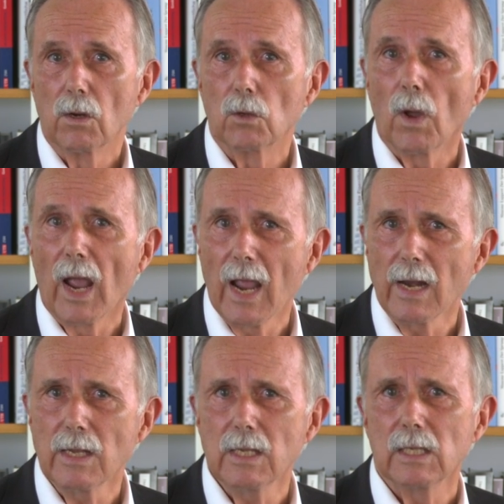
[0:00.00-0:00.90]
to
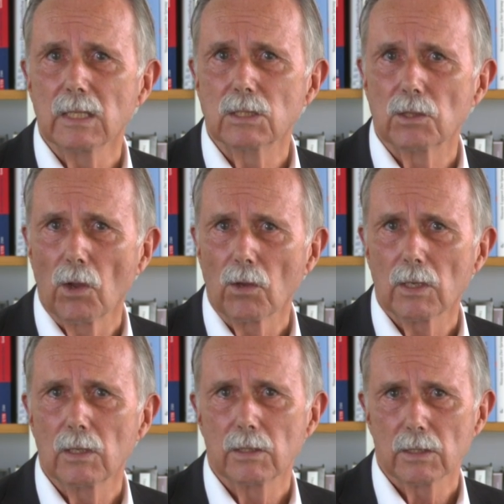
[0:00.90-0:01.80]
any
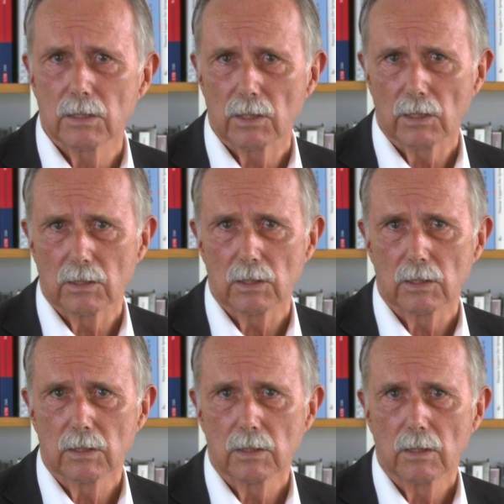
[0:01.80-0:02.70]
external restrictions.